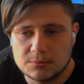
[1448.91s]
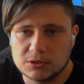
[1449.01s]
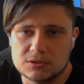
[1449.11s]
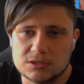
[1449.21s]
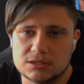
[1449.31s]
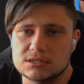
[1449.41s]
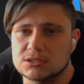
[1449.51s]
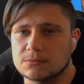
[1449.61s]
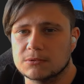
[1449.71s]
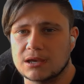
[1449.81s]
because you can
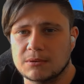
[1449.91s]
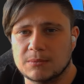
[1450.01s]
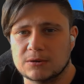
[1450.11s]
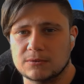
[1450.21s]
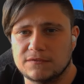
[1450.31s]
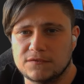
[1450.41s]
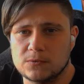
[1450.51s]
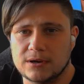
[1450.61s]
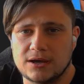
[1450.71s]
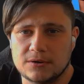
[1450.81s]
stop them coming back with
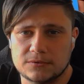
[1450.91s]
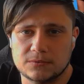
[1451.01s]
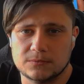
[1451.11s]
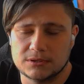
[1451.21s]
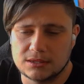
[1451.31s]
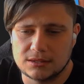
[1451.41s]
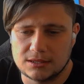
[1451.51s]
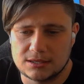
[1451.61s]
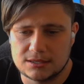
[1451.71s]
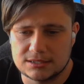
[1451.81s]
full health with
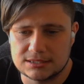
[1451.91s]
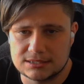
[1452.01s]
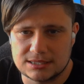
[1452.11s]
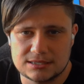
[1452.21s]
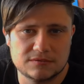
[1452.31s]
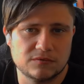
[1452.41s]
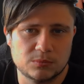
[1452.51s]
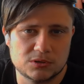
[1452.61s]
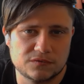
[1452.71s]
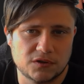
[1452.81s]
the disease
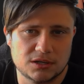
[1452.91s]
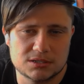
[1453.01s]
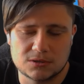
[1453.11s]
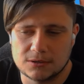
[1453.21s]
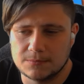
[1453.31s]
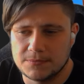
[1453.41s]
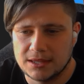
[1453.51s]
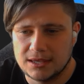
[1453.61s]
from Putrefying Scream,